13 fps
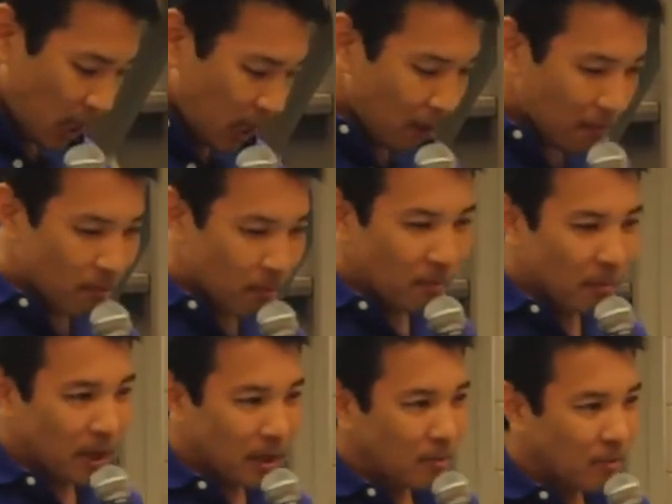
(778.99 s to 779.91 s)

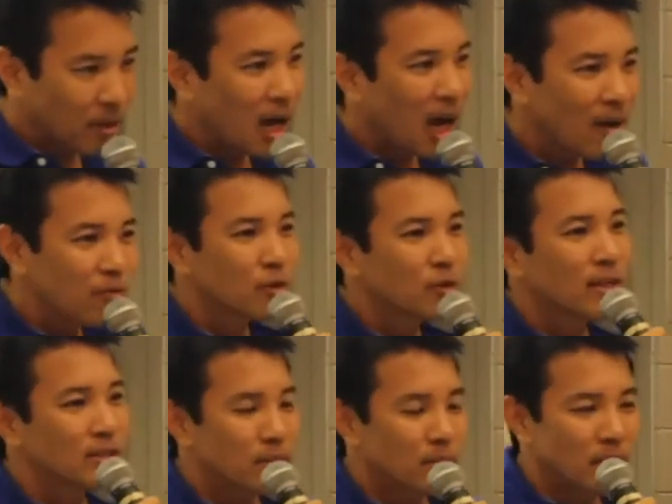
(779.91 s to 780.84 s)
But I've
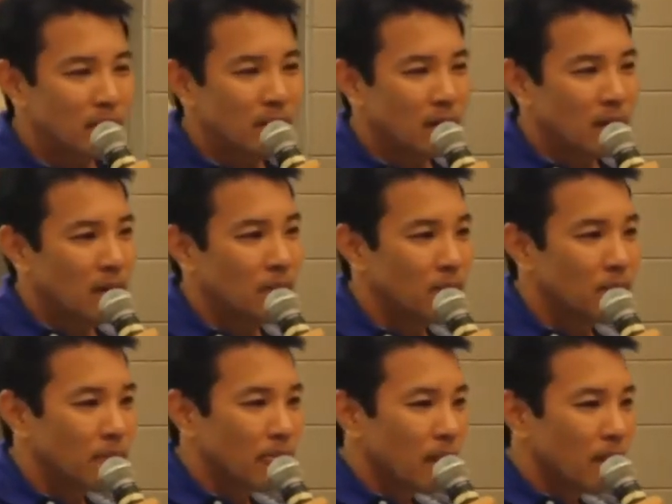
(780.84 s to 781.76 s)
tried to
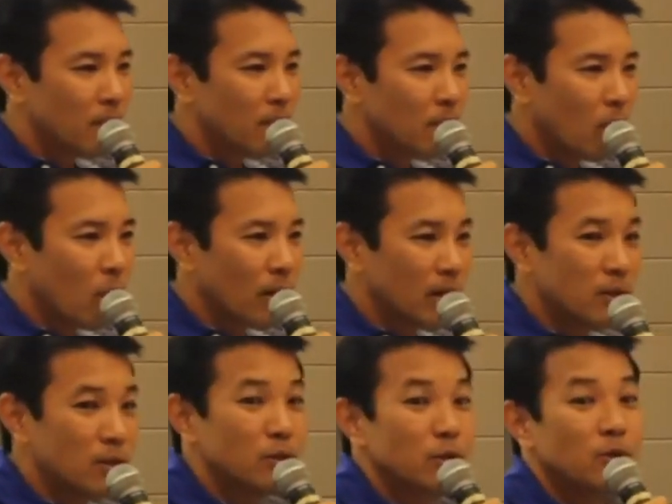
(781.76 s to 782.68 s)
become more
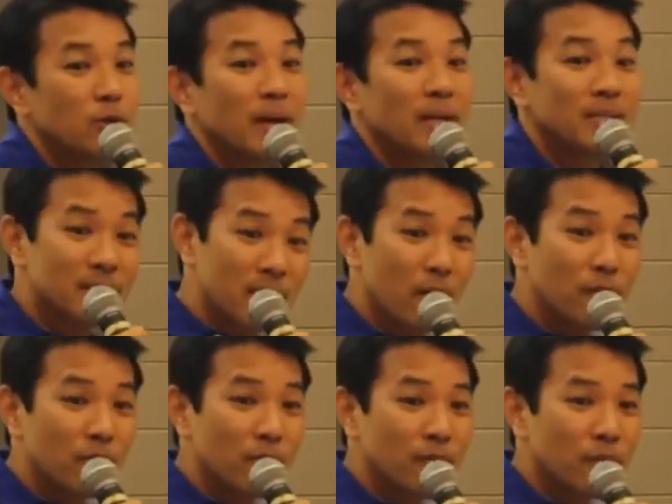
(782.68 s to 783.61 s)
in tune
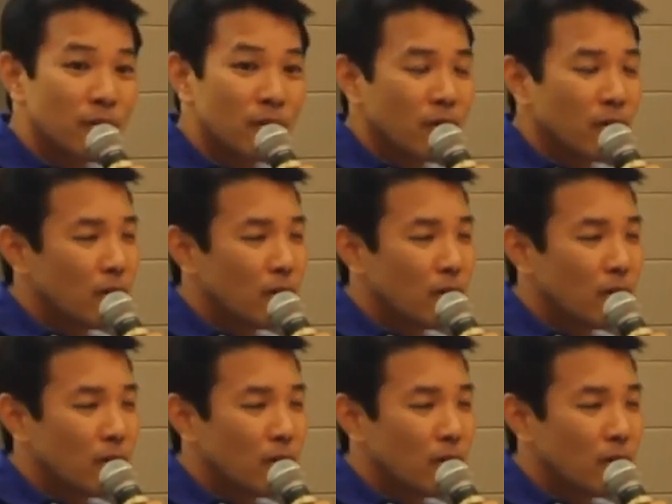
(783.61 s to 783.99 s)
myself